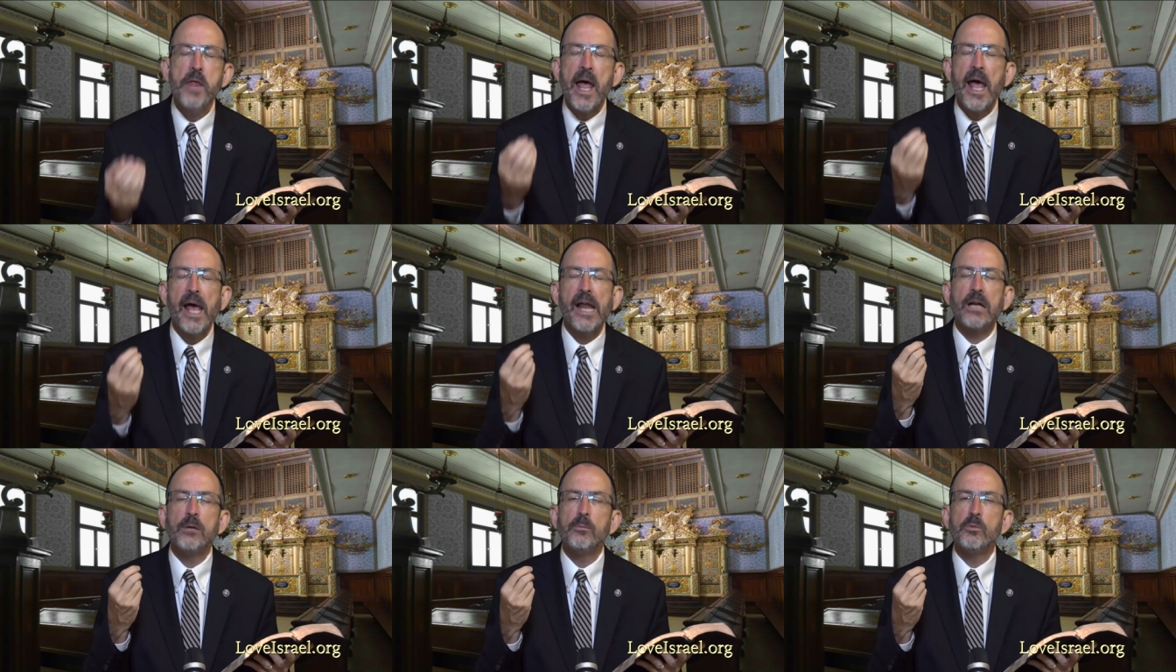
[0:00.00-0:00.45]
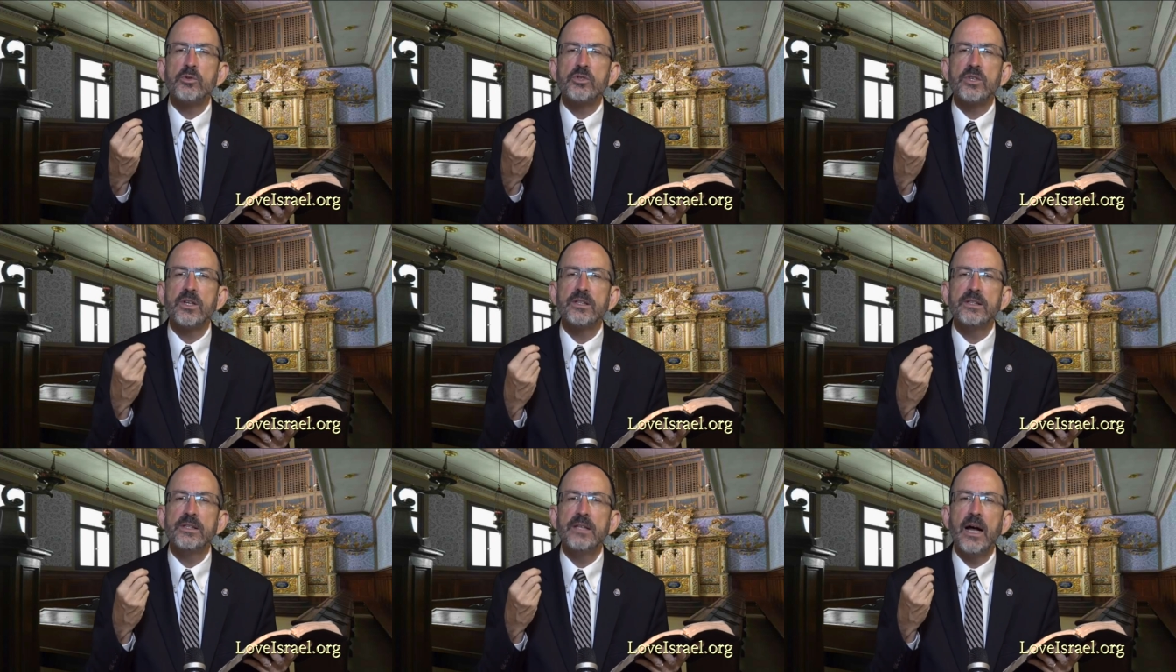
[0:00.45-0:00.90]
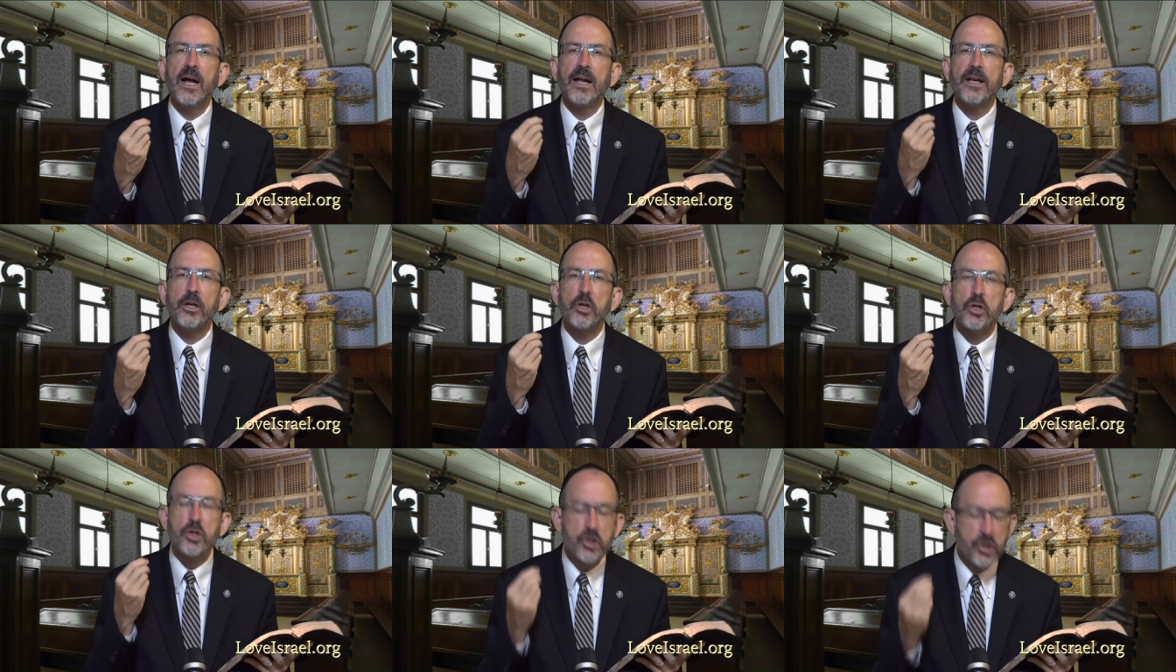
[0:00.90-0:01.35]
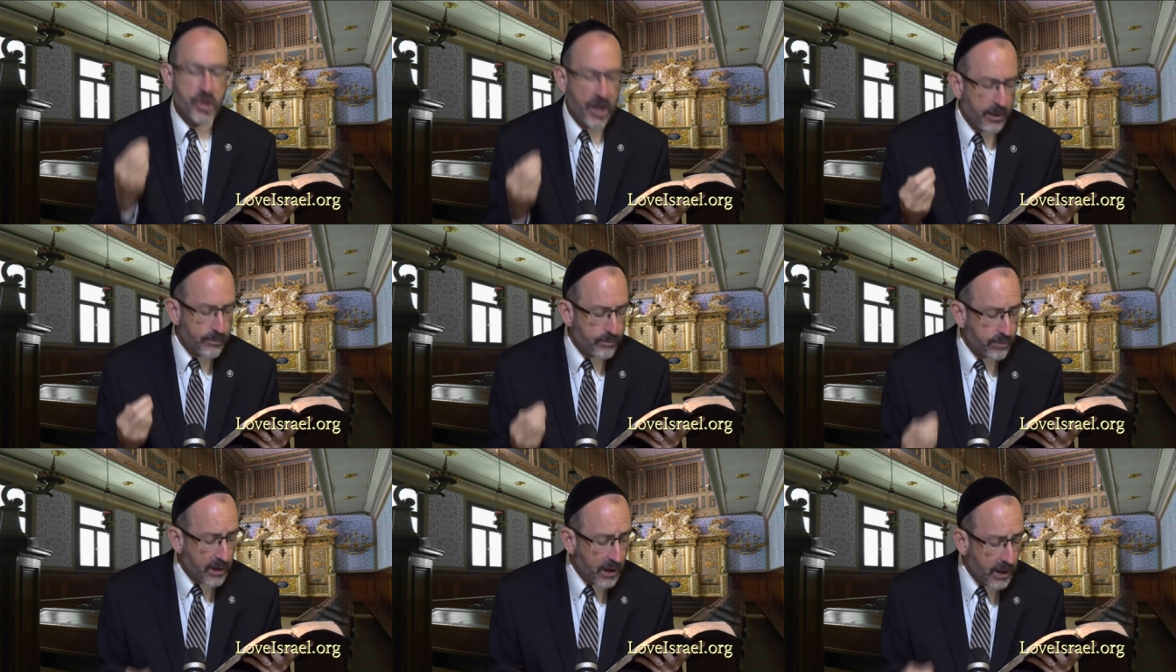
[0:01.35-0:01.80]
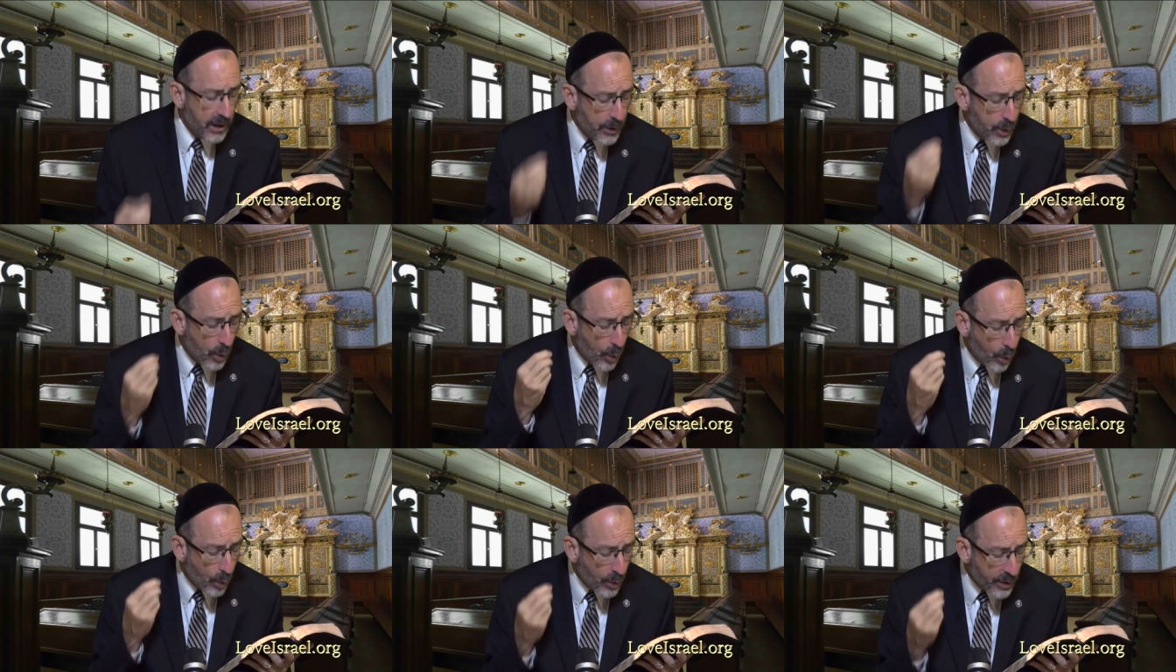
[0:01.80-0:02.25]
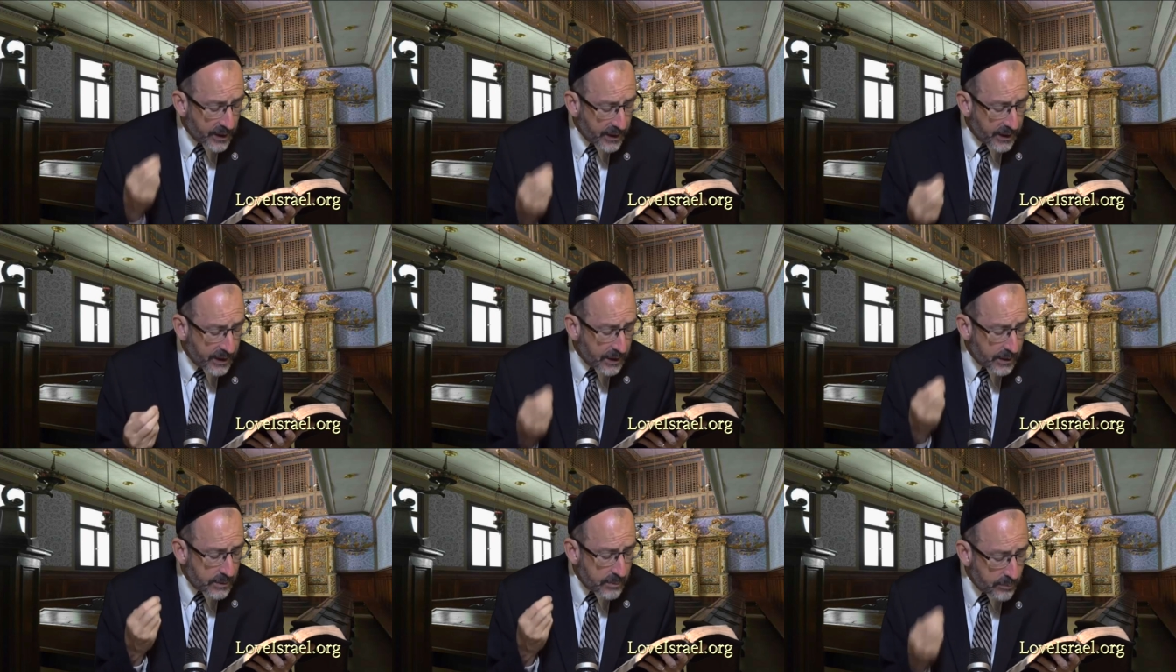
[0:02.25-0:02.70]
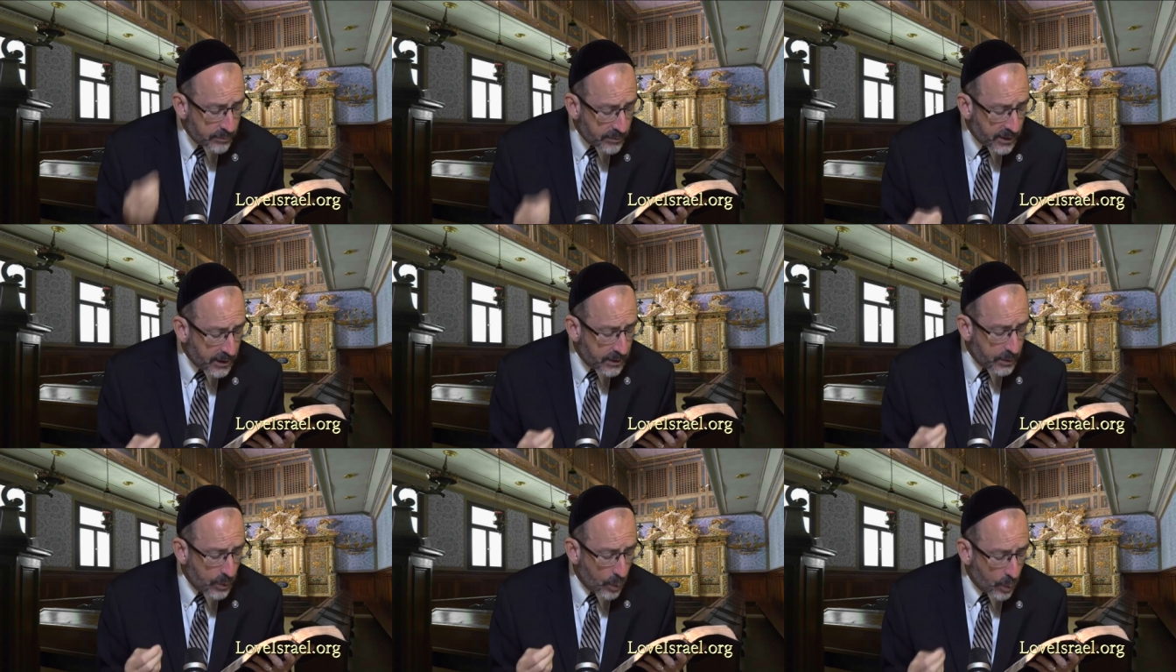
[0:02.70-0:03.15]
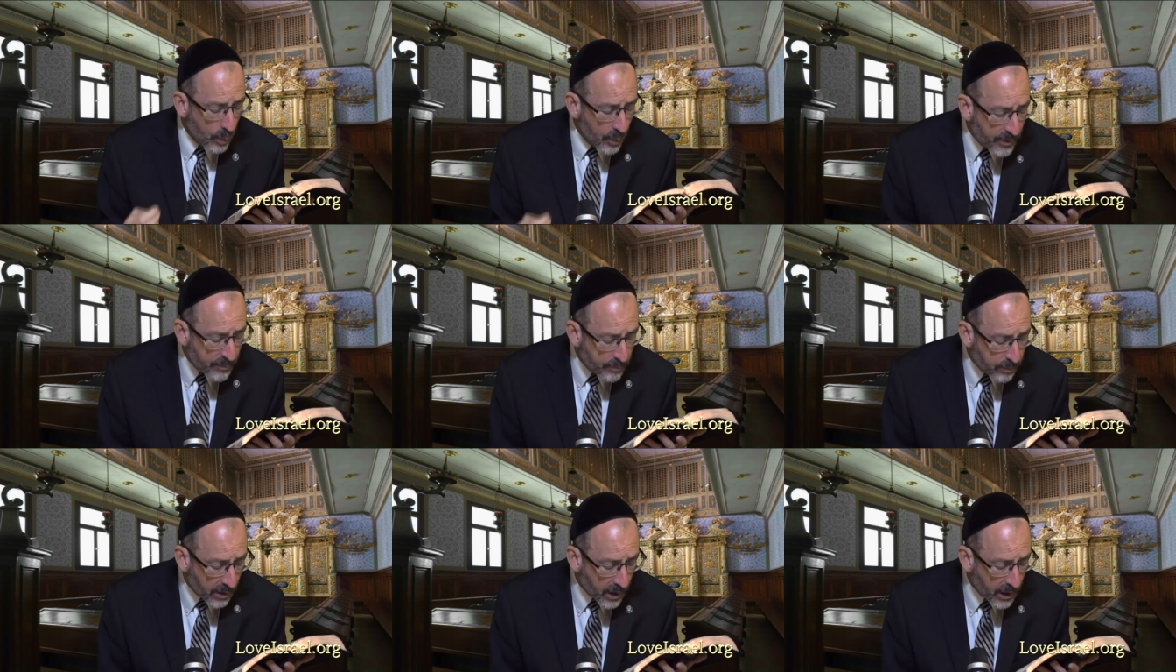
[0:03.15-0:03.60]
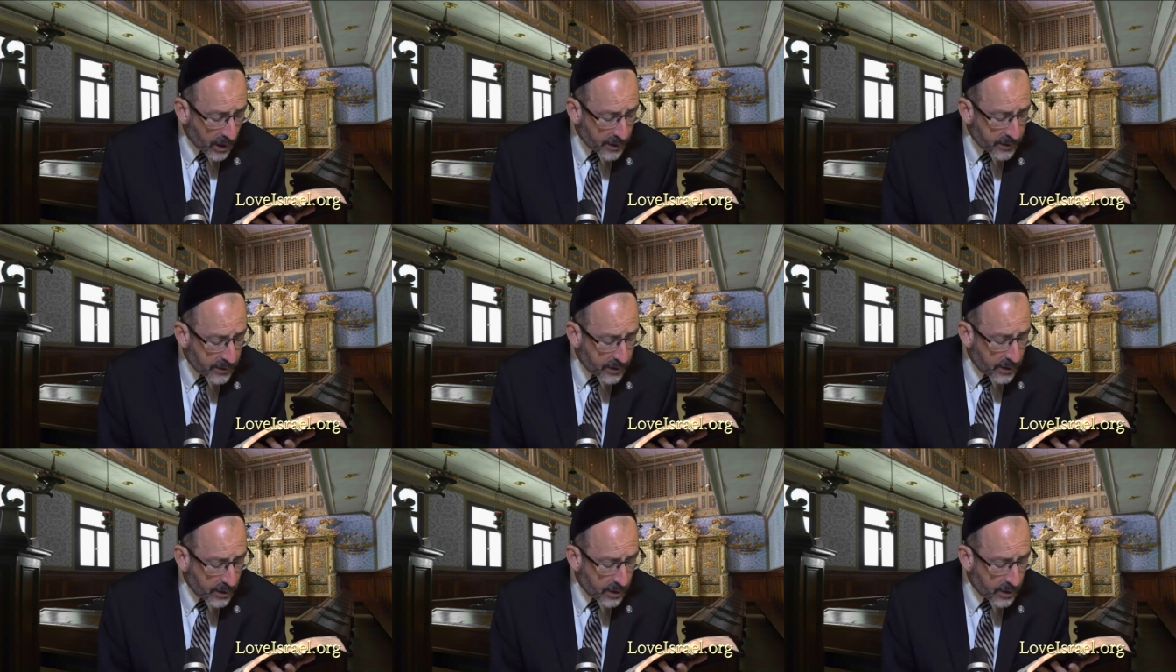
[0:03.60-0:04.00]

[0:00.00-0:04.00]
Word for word: Animals did not shed blood or eat meat with blood.